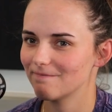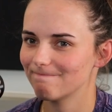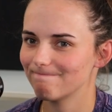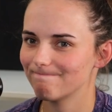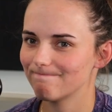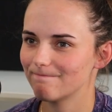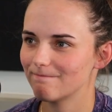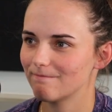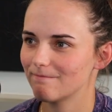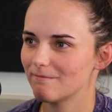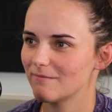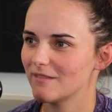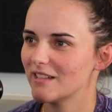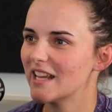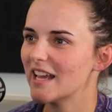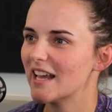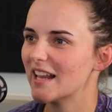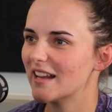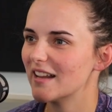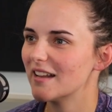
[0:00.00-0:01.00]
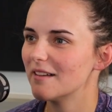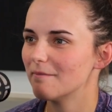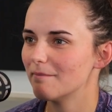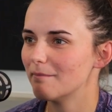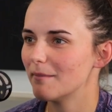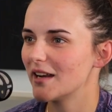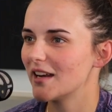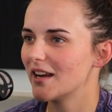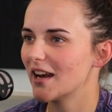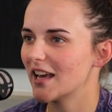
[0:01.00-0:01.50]
like 20s? Yeah,
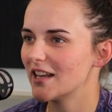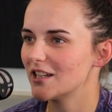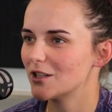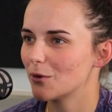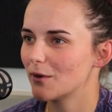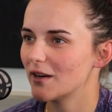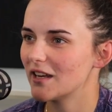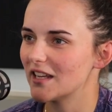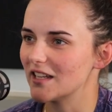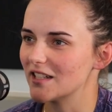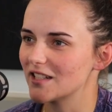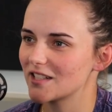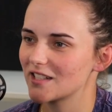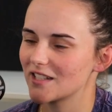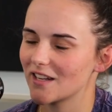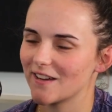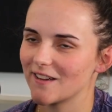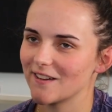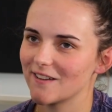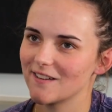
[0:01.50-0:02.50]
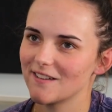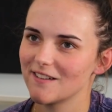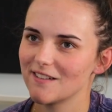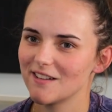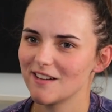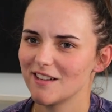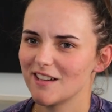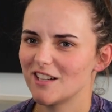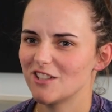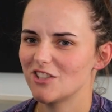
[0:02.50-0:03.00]
mid-late 20s, so.
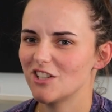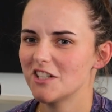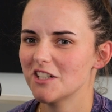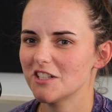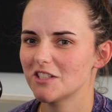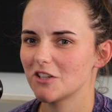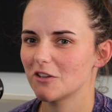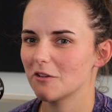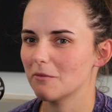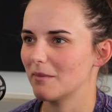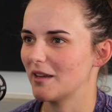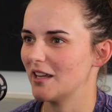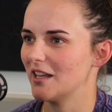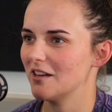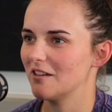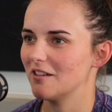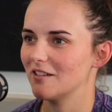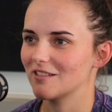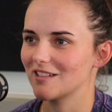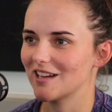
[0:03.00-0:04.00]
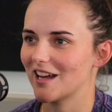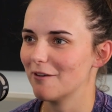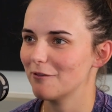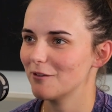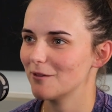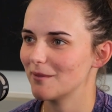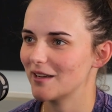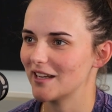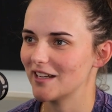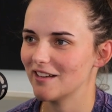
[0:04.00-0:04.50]
And she just took me in and looked
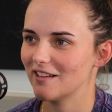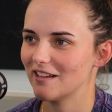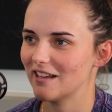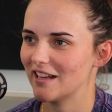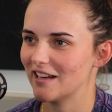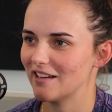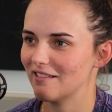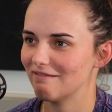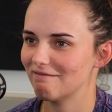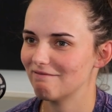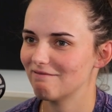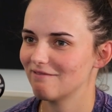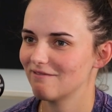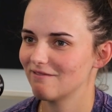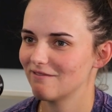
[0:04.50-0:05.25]
after me, and,